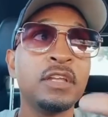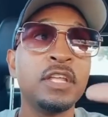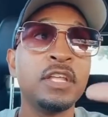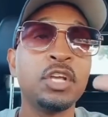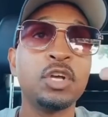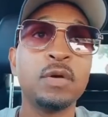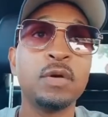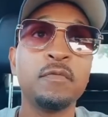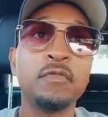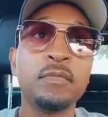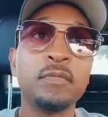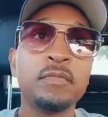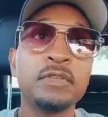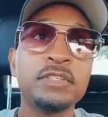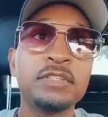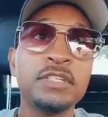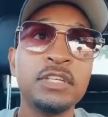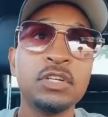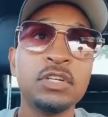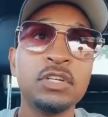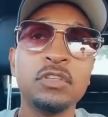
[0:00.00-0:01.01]
They come from
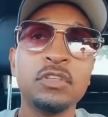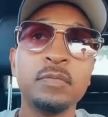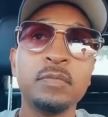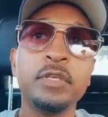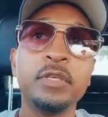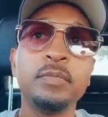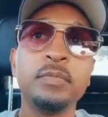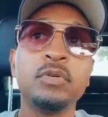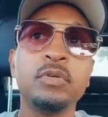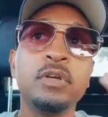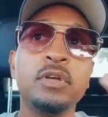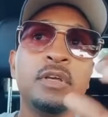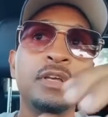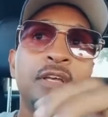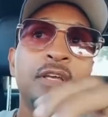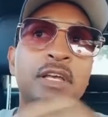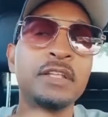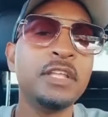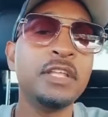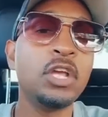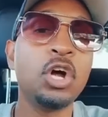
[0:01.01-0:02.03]
seeing other people,
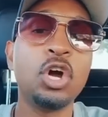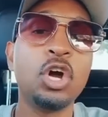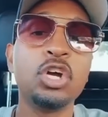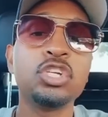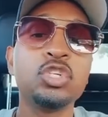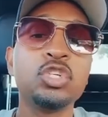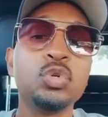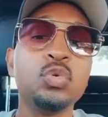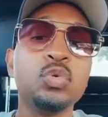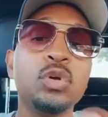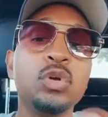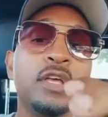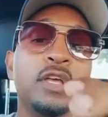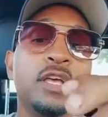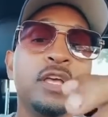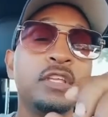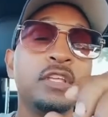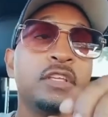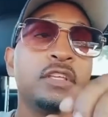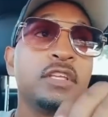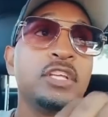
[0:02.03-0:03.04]
and they are you.
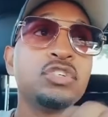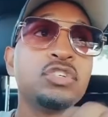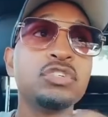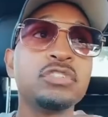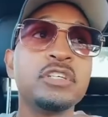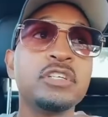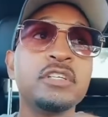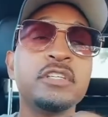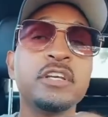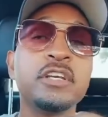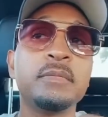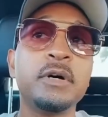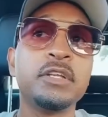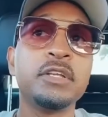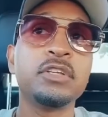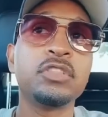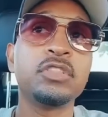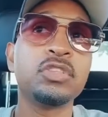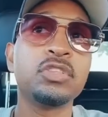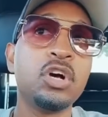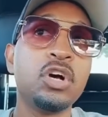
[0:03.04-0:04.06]
And the interesting thing
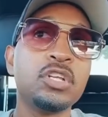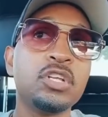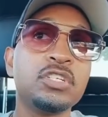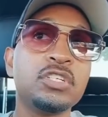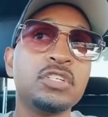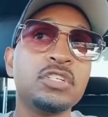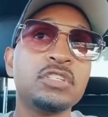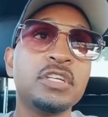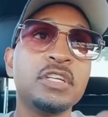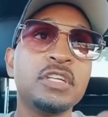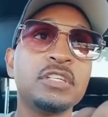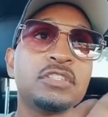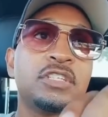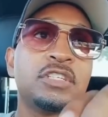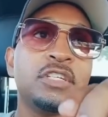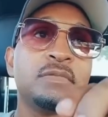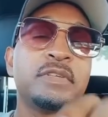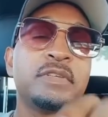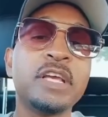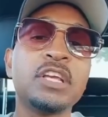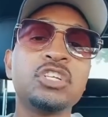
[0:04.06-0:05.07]
about the thoughts is it
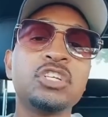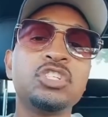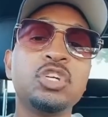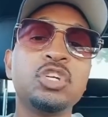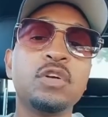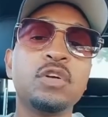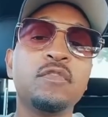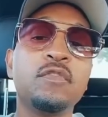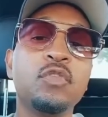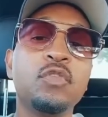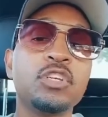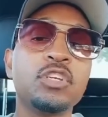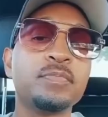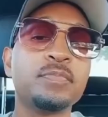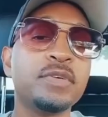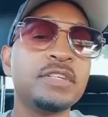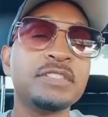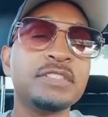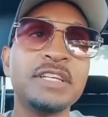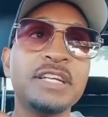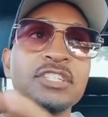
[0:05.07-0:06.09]
seems like it's your voice,
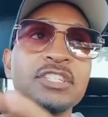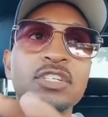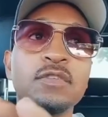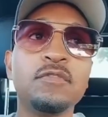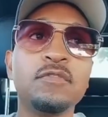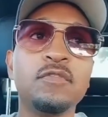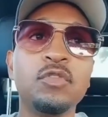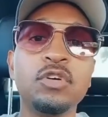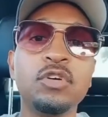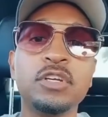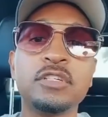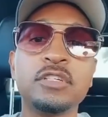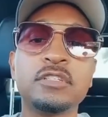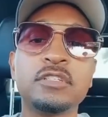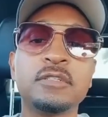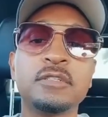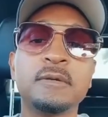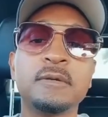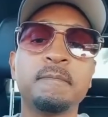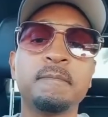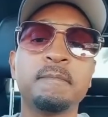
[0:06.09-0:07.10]
but it's not your
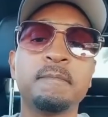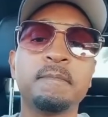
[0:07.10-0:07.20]
voice.